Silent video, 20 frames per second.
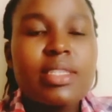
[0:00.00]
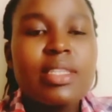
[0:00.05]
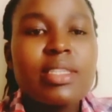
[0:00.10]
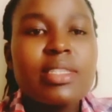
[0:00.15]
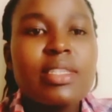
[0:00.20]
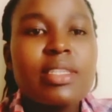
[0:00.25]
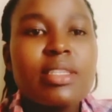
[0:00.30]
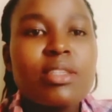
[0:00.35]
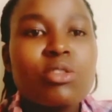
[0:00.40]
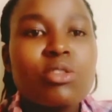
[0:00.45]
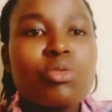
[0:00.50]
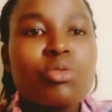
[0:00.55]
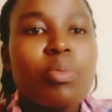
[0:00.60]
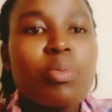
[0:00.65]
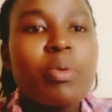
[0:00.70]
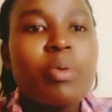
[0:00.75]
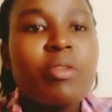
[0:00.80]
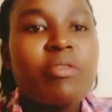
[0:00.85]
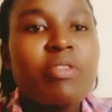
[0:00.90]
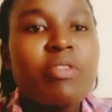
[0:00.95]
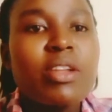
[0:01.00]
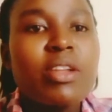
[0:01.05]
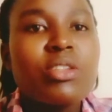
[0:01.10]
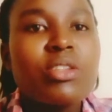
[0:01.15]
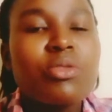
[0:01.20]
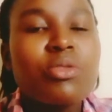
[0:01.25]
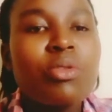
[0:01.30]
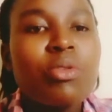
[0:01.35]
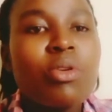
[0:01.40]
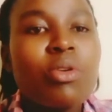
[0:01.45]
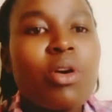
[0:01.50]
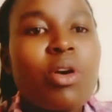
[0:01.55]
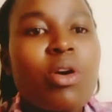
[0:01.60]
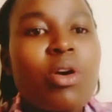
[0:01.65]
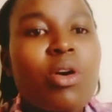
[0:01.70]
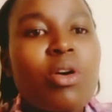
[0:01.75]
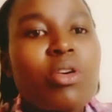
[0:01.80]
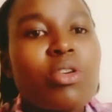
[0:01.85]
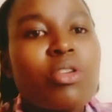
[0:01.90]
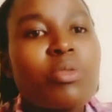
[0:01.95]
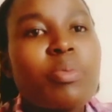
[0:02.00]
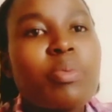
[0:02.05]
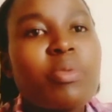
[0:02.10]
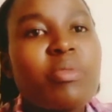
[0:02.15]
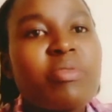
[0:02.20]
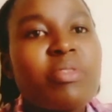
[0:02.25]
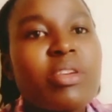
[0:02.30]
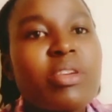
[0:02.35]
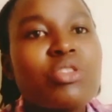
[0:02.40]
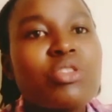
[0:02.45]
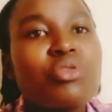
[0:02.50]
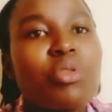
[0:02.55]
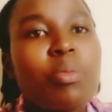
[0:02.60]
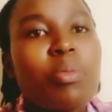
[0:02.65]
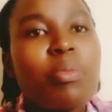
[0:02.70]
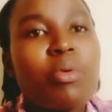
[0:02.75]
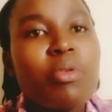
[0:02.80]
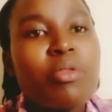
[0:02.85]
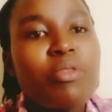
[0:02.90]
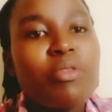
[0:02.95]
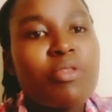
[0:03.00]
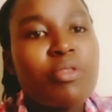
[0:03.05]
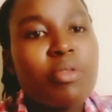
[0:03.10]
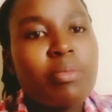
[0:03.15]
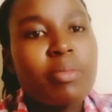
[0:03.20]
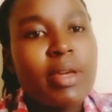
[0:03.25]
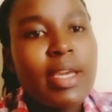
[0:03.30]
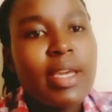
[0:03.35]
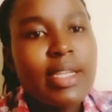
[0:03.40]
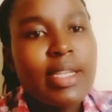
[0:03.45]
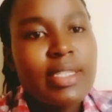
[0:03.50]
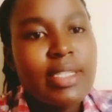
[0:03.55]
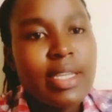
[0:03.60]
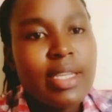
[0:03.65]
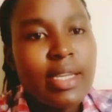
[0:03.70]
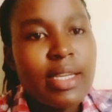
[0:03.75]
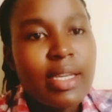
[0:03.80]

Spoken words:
This is to prevent you or prevent your bone from getting